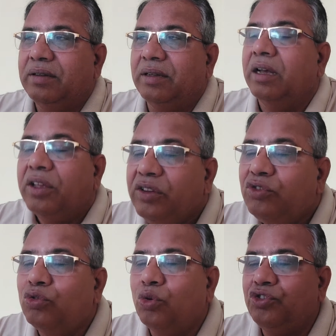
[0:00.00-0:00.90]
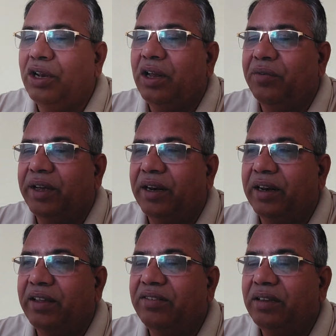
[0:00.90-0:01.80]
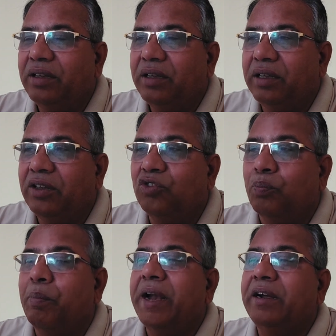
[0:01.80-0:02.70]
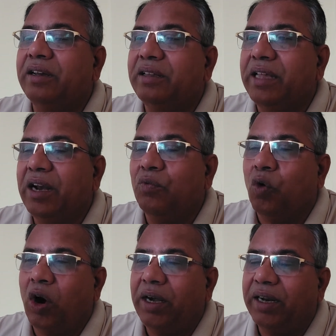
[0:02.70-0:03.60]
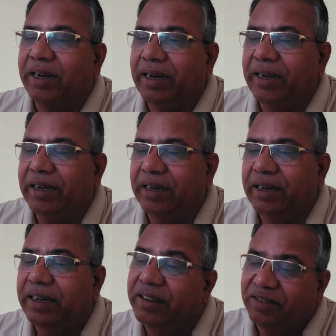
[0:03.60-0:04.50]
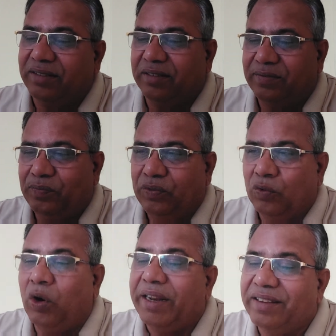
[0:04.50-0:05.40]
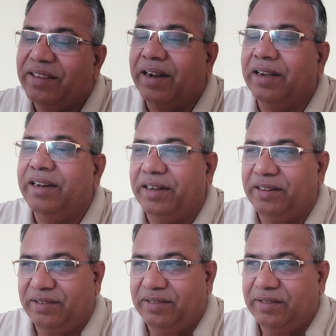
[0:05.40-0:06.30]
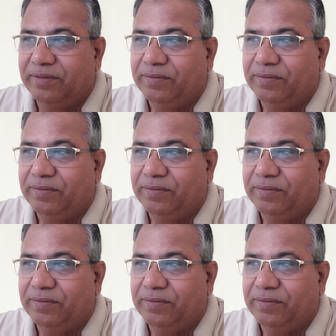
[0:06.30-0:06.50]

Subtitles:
his social awareness is better than what it is, what exactly it is.